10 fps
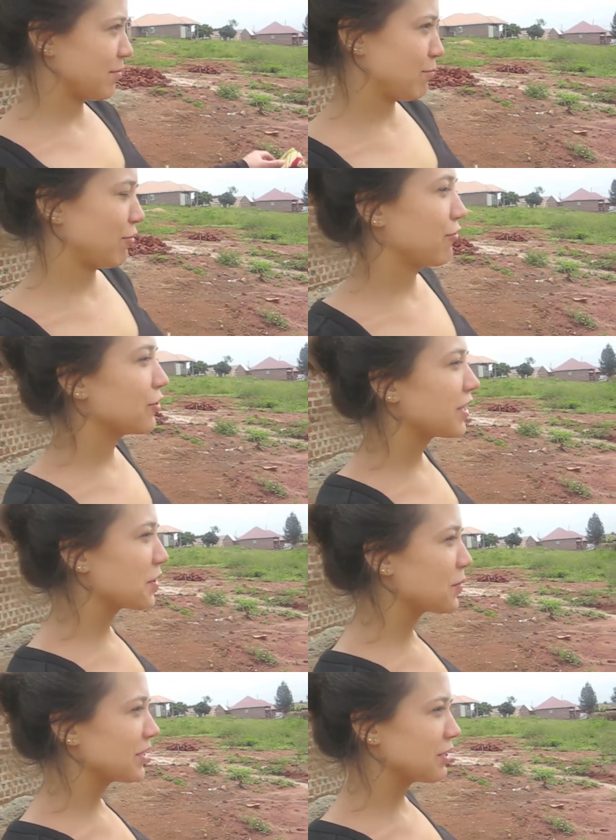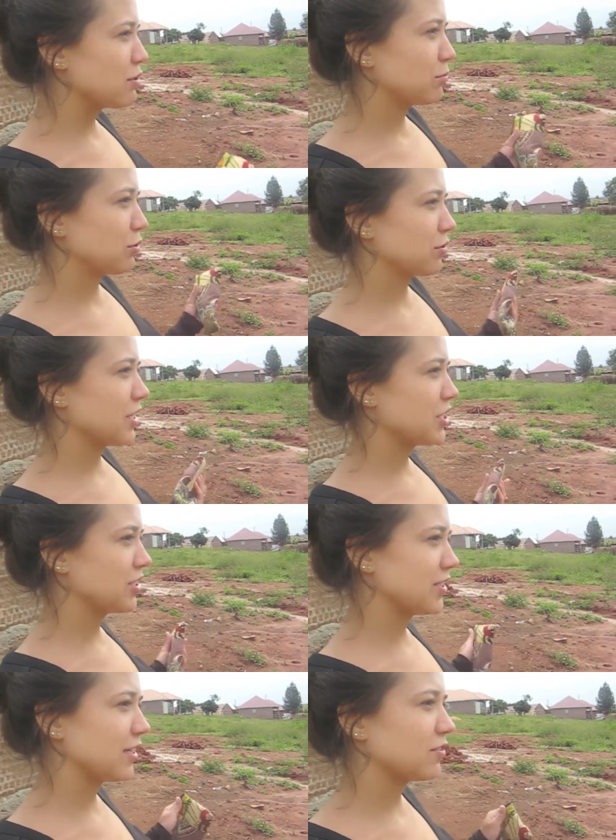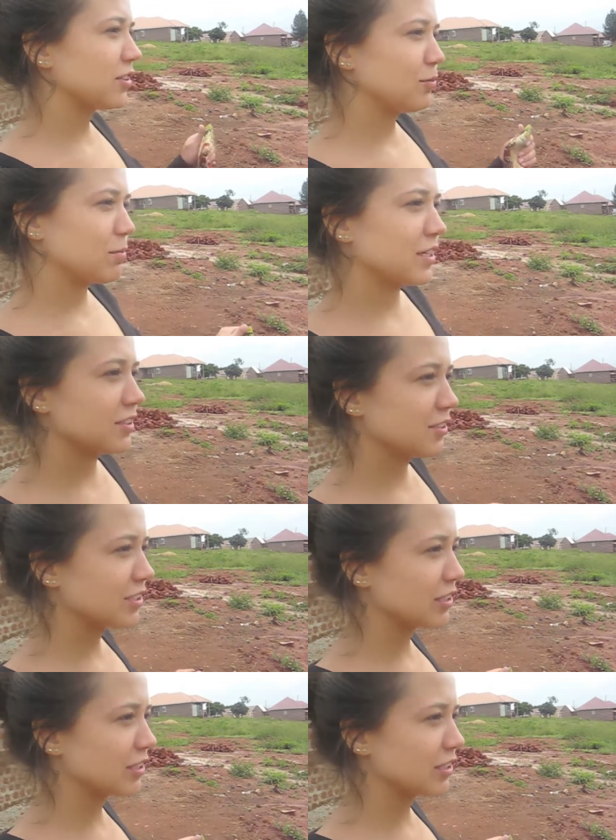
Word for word: Before I went home to Russia several months